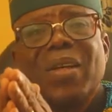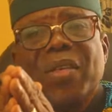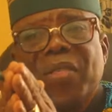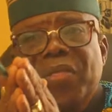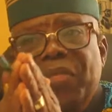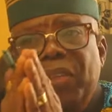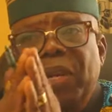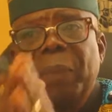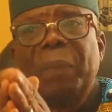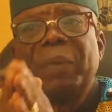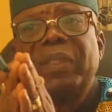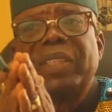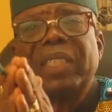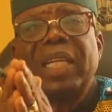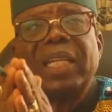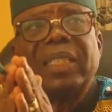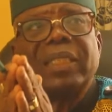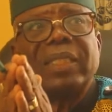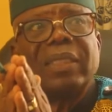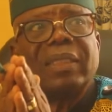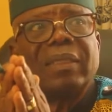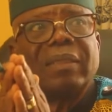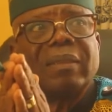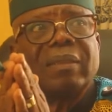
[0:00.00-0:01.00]

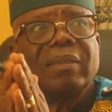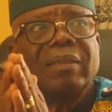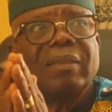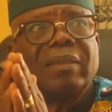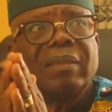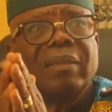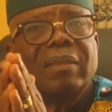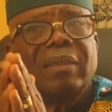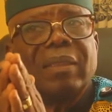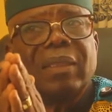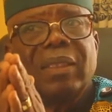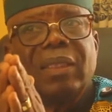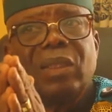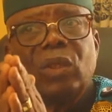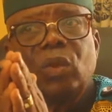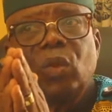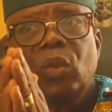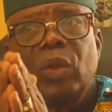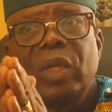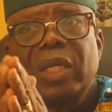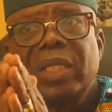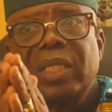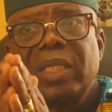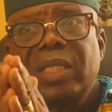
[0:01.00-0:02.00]
3%
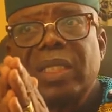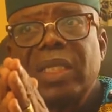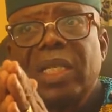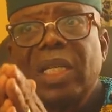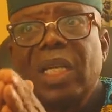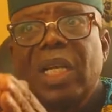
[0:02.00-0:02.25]
to it,